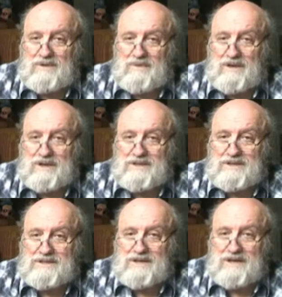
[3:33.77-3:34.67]

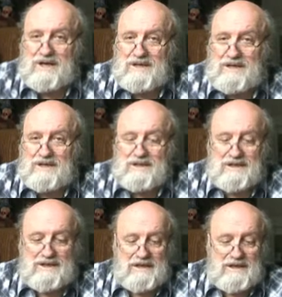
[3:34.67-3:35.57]
qualities to the idea that